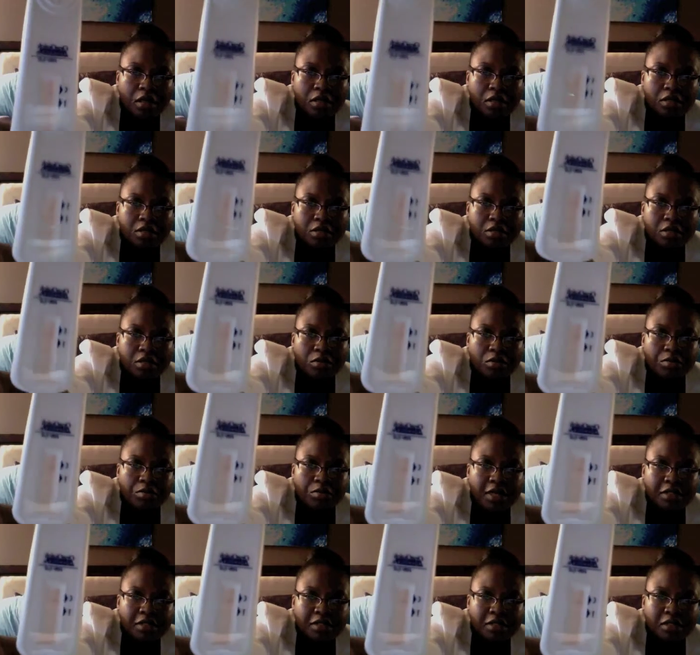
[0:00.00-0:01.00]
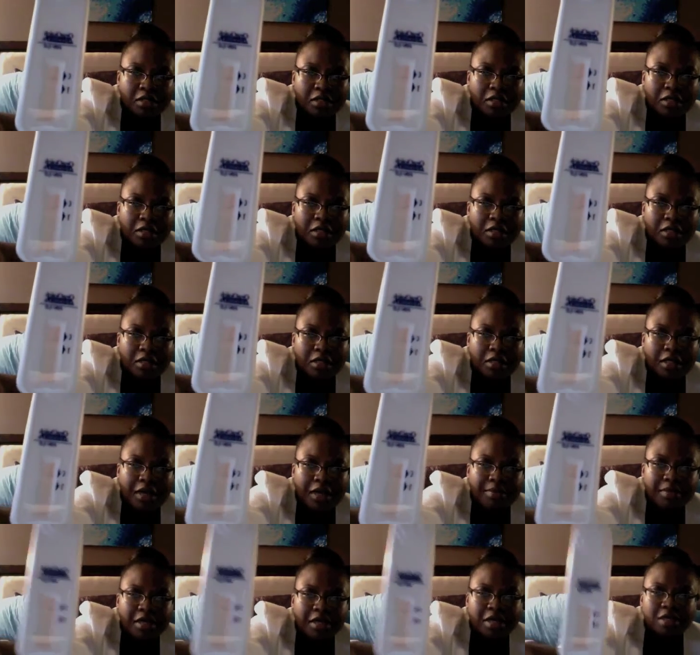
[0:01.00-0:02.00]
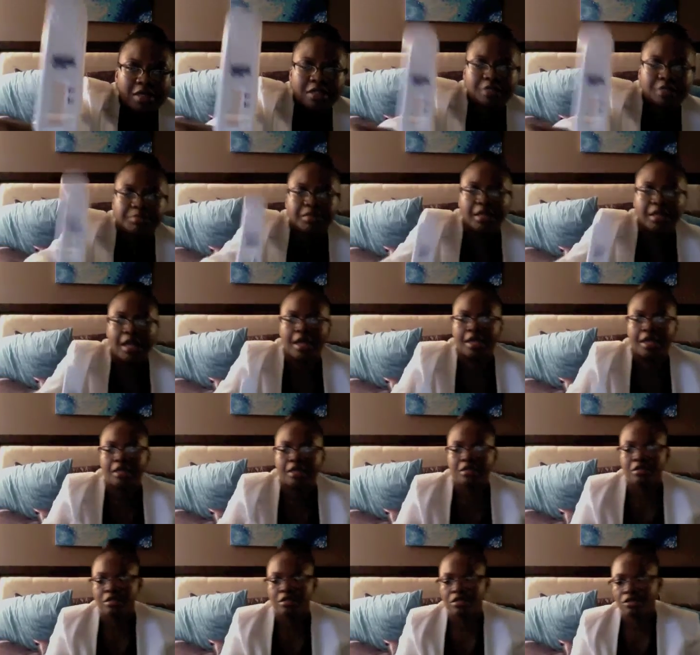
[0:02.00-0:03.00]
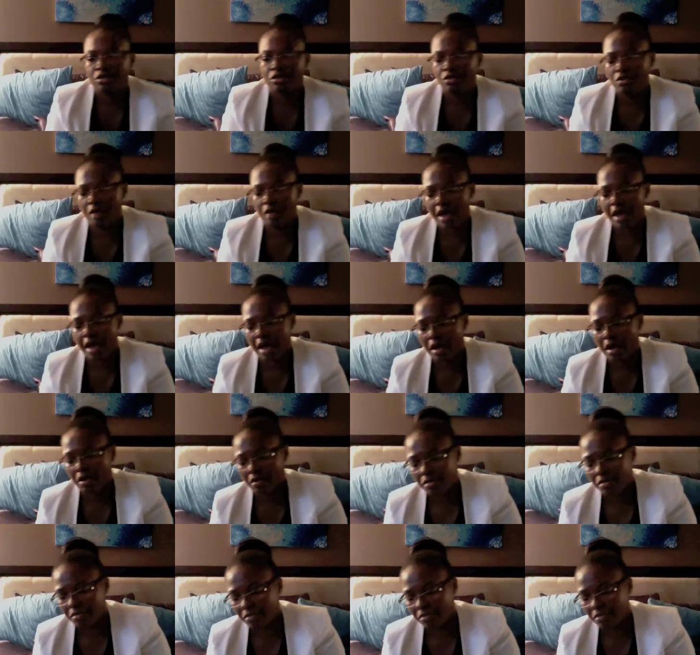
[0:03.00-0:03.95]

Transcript: So basically, let me explain to you how